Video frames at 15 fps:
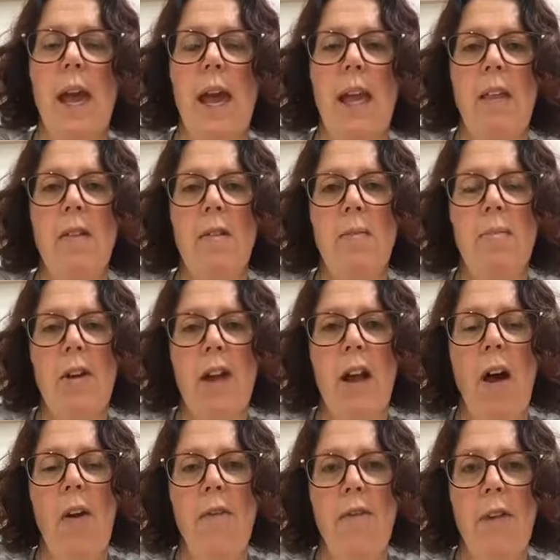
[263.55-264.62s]
is to bring
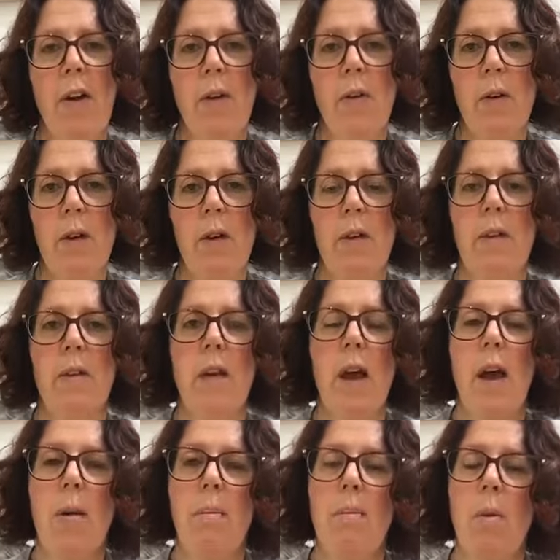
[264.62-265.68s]
our focus
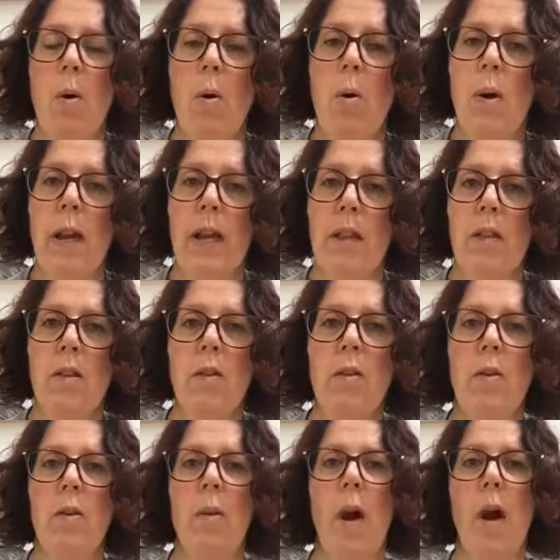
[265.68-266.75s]
more
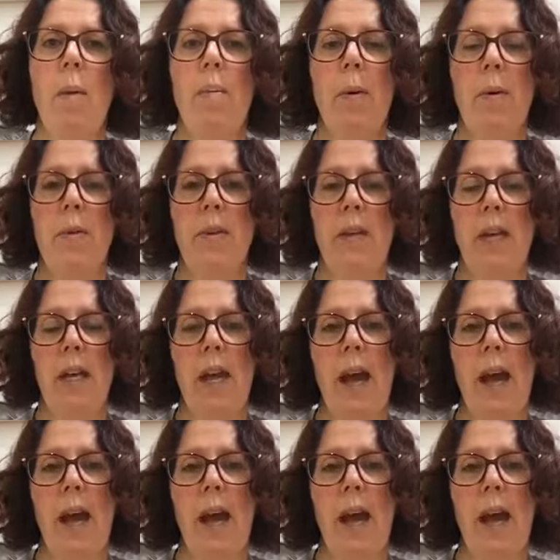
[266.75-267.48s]
into our body,